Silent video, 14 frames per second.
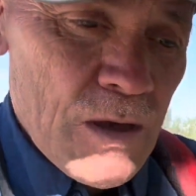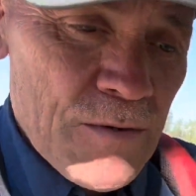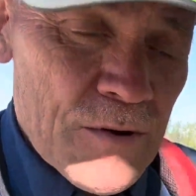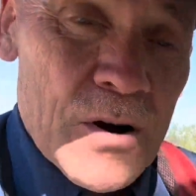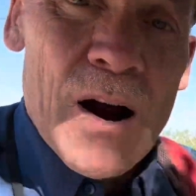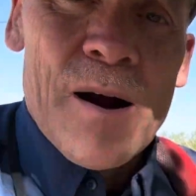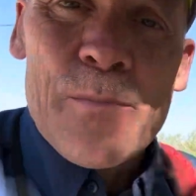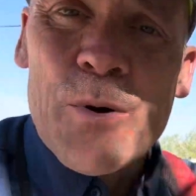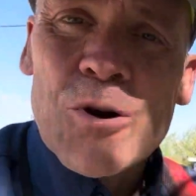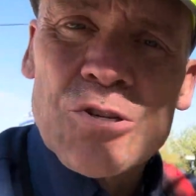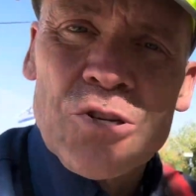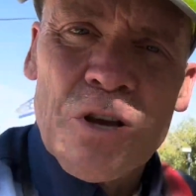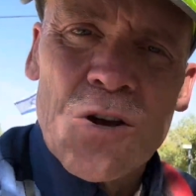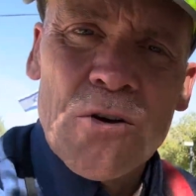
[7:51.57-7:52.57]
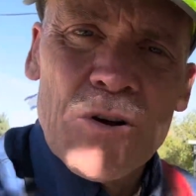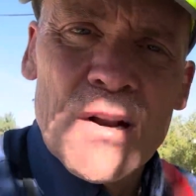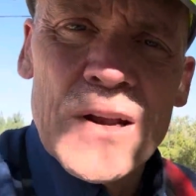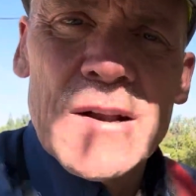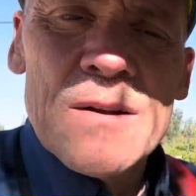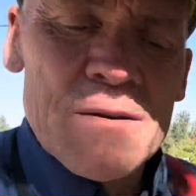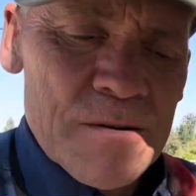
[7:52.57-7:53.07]
there are
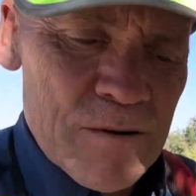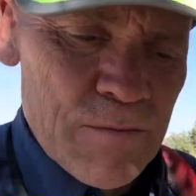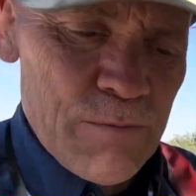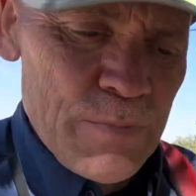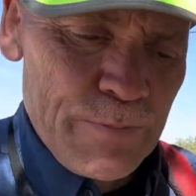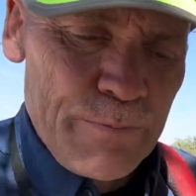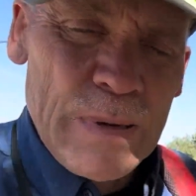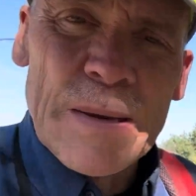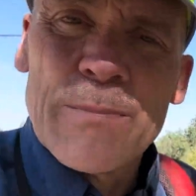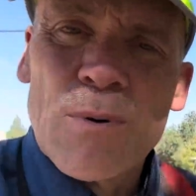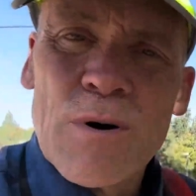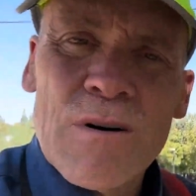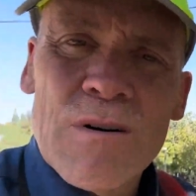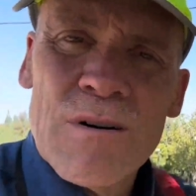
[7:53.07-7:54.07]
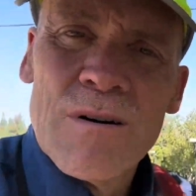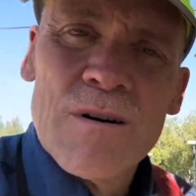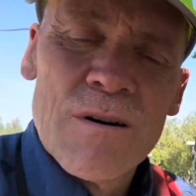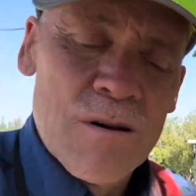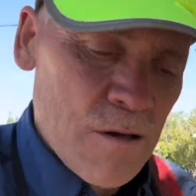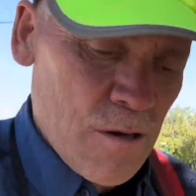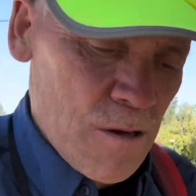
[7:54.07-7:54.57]
persecuted people,
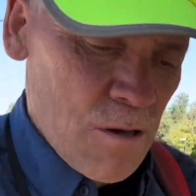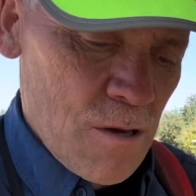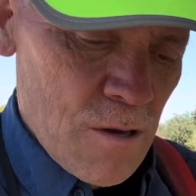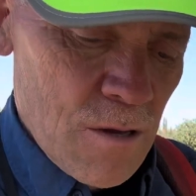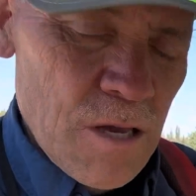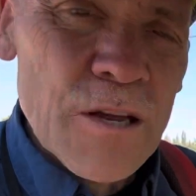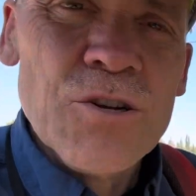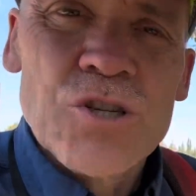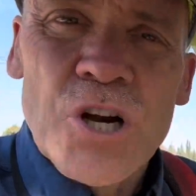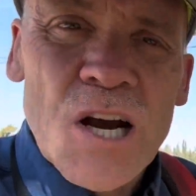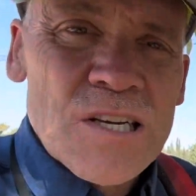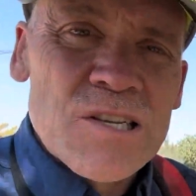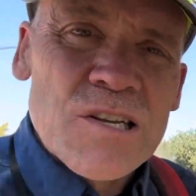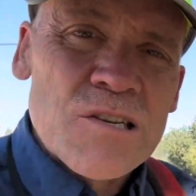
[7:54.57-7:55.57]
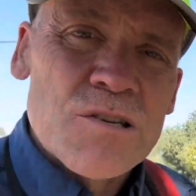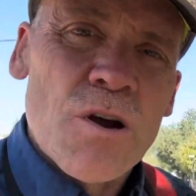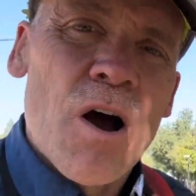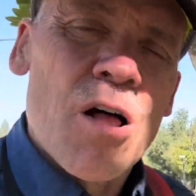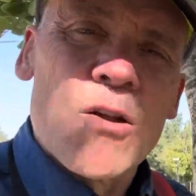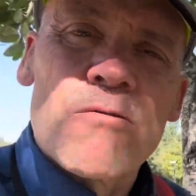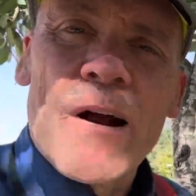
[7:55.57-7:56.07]
injustice
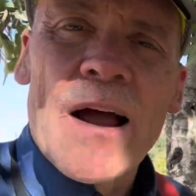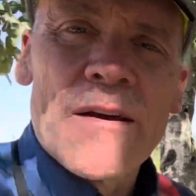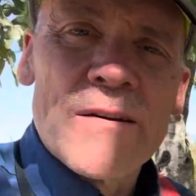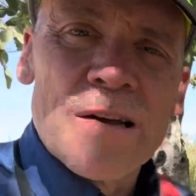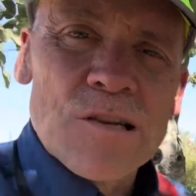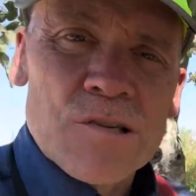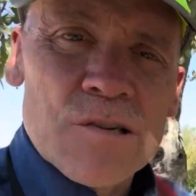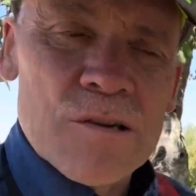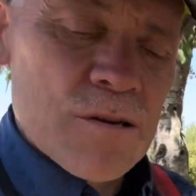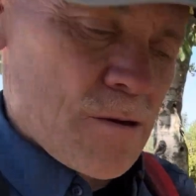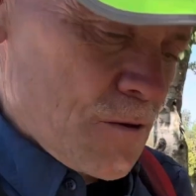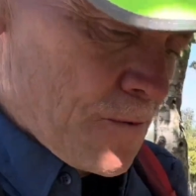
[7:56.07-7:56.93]
all around us.